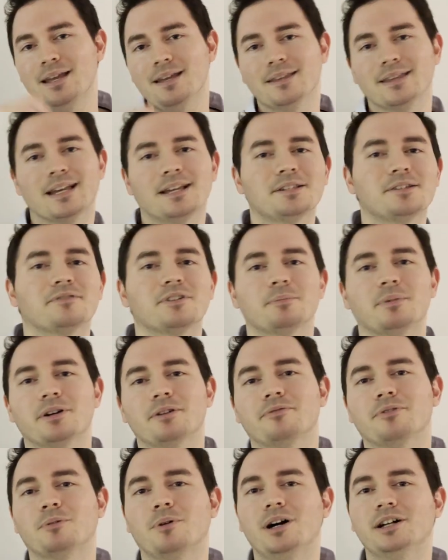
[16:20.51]
Thanks everybody
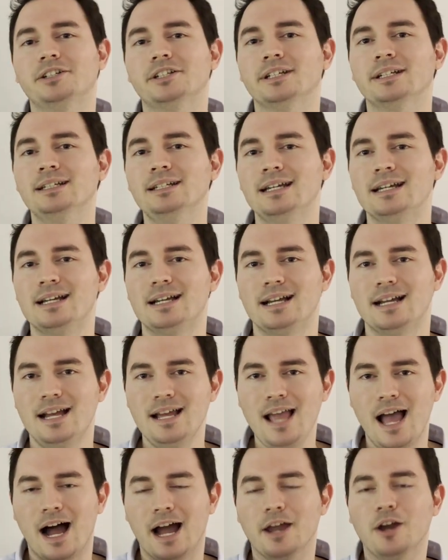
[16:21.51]
for watching.
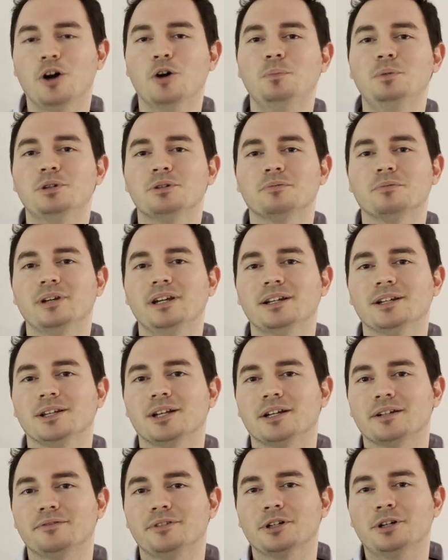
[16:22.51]
I hope to read a
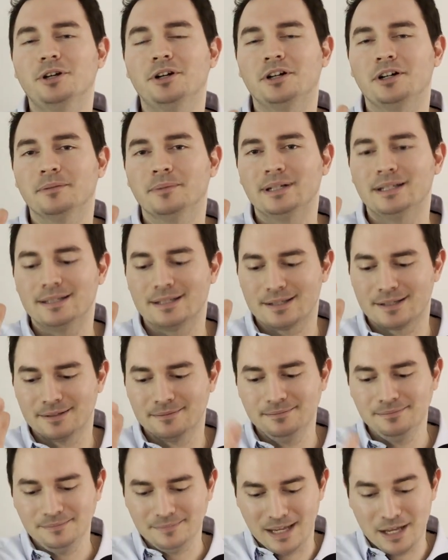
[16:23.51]
lot of your comments
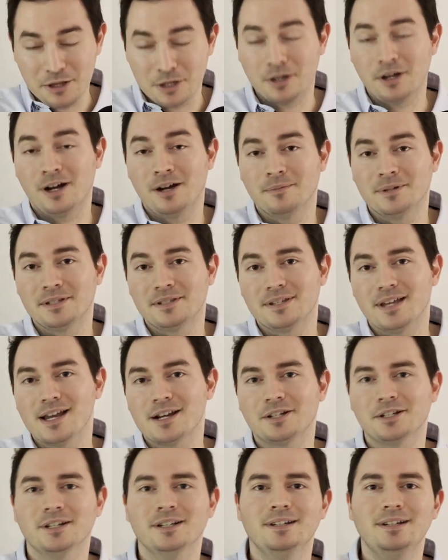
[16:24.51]
in the comment
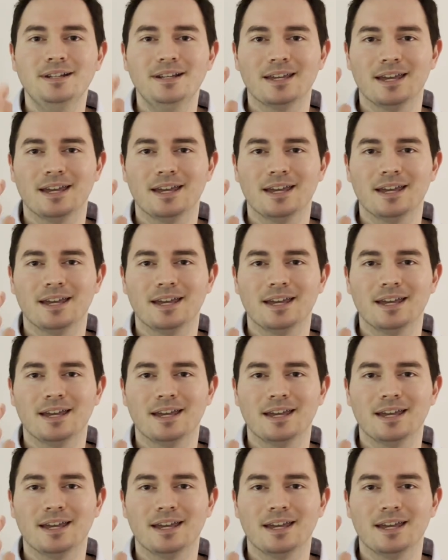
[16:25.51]
section.